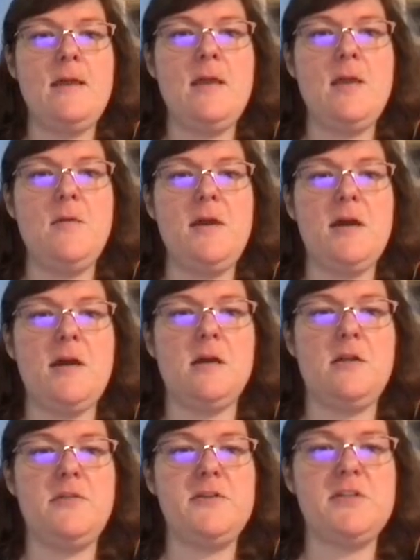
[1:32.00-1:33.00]
And we got
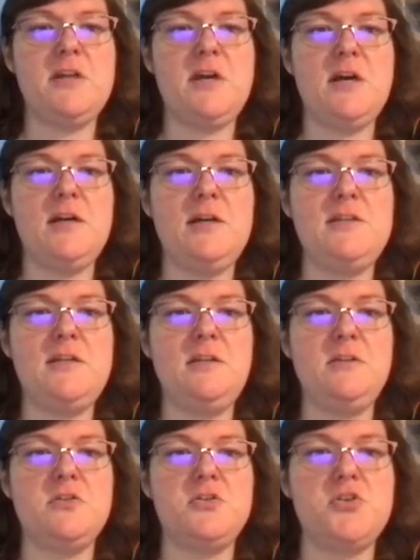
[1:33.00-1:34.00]
all this content.
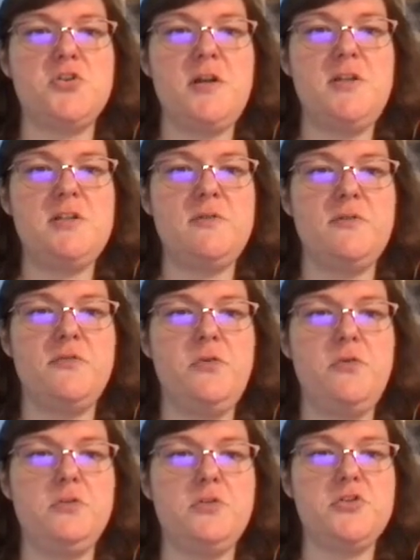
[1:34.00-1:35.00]
Like there's traits of a
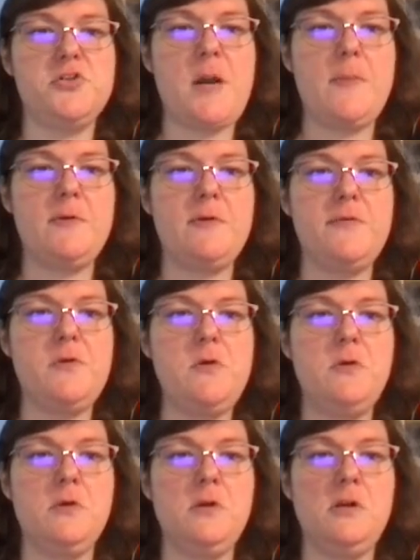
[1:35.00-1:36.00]
frugal shopper,
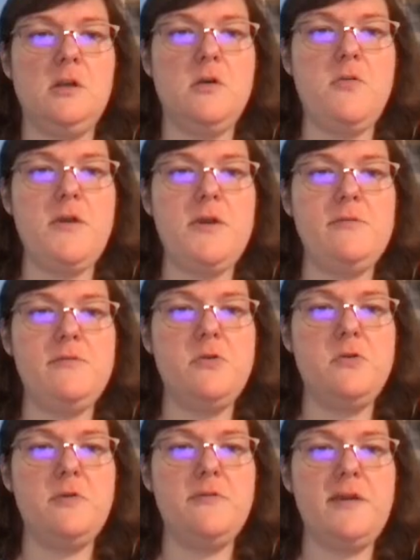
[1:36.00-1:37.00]
frugal clothing,
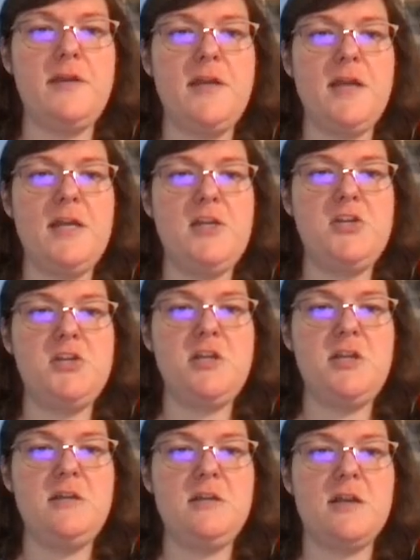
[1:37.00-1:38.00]
frugal
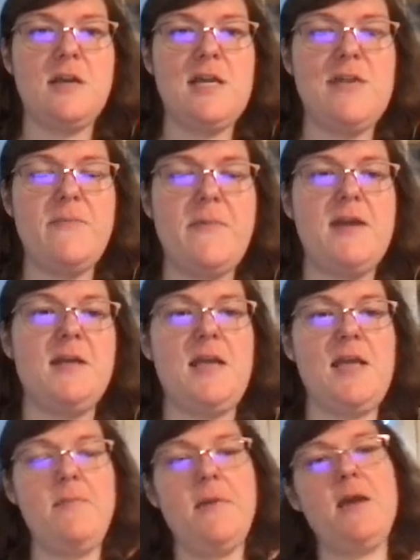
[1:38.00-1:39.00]
vacationing. Like I can even make an
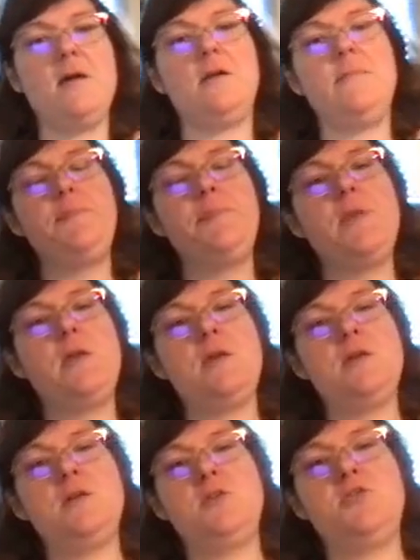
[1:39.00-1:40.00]
email
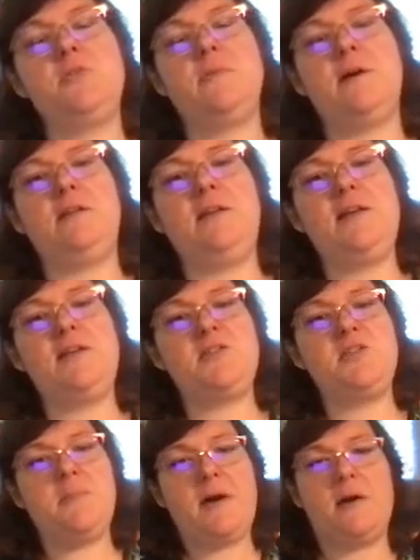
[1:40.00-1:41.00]
to my
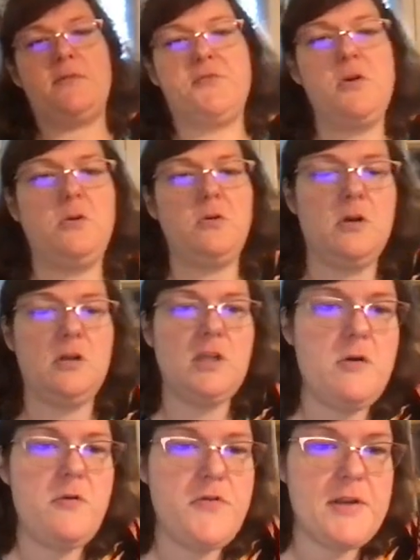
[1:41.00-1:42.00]
list about frugal
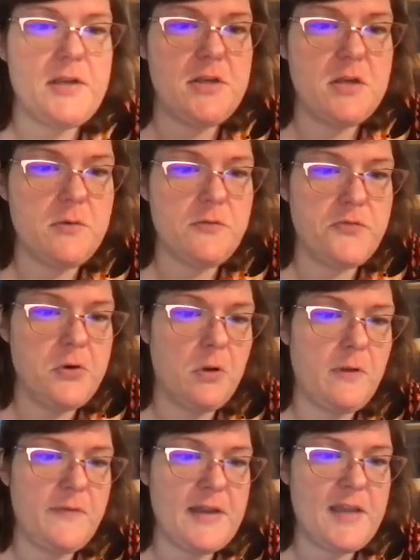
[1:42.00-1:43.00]
clothing, and
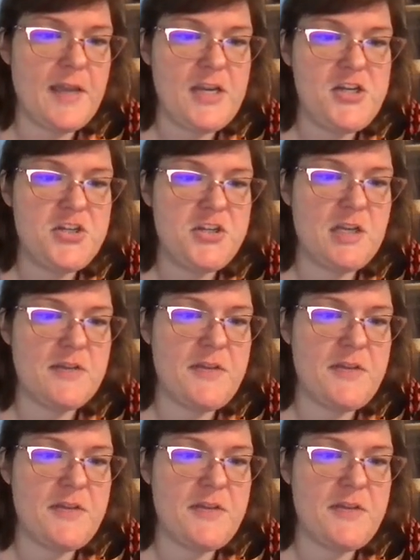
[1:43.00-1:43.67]
frugal vacationing.